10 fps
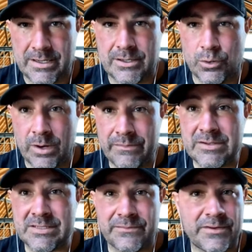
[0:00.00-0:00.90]
whoever's
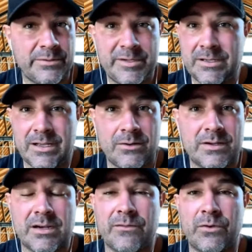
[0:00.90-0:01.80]
in front of me, I don't
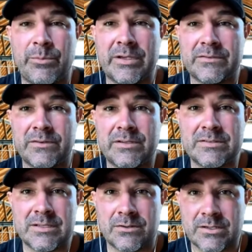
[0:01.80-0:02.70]
care if we're best friends.
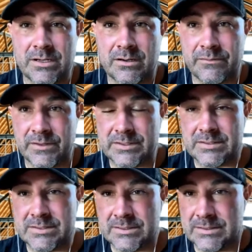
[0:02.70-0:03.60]
I don't care if it's
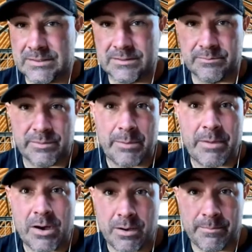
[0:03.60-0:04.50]
my
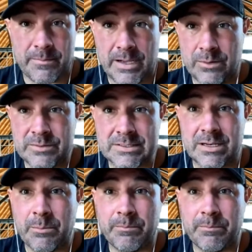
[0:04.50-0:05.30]
mom. I was going to